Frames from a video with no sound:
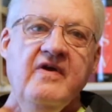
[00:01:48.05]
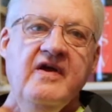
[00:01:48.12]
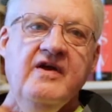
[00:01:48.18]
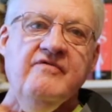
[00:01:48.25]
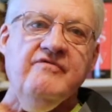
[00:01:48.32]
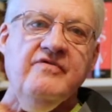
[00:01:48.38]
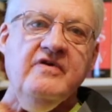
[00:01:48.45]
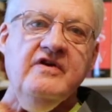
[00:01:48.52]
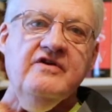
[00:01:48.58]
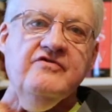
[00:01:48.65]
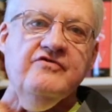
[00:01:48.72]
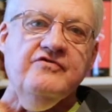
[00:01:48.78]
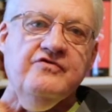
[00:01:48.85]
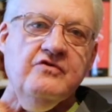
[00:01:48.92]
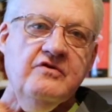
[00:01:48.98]
every
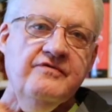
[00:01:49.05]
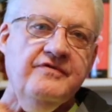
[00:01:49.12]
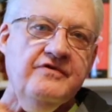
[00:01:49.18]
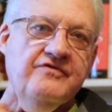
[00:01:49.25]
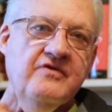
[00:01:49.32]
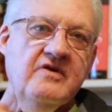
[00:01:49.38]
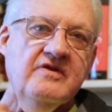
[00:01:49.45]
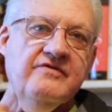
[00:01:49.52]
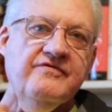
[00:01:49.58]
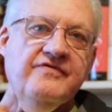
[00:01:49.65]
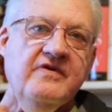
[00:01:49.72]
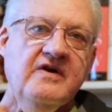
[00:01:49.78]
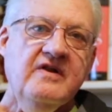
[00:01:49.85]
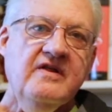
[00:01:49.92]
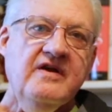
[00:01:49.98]
surface on the
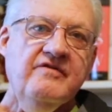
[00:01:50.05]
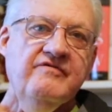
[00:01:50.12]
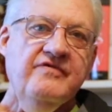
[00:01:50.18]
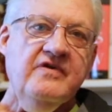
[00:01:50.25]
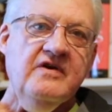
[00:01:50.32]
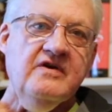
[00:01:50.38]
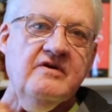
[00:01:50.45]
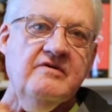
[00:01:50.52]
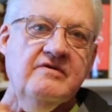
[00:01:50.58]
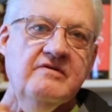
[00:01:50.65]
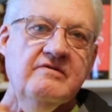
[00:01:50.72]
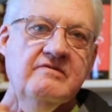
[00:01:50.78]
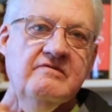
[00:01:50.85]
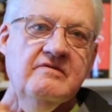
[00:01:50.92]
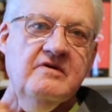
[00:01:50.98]
front of that
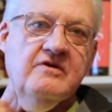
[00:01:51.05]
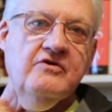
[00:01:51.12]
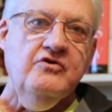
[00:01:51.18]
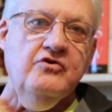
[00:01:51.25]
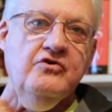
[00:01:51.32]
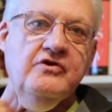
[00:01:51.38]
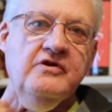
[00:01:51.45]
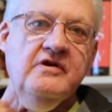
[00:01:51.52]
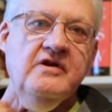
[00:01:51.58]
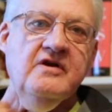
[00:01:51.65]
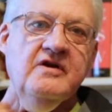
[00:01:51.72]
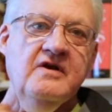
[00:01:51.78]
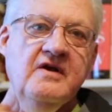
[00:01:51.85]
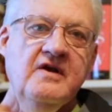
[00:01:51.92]
vehicle, the hood,